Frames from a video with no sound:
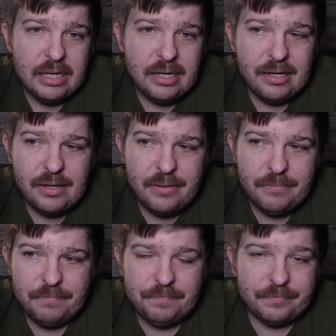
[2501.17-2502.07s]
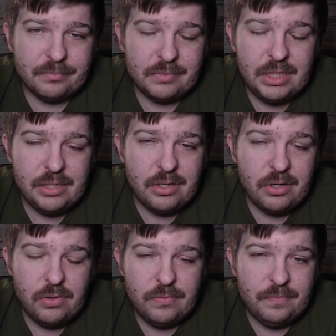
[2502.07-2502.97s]
Um, you
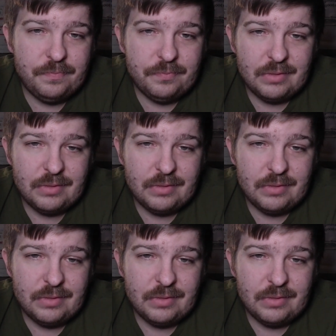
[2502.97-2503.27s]
know,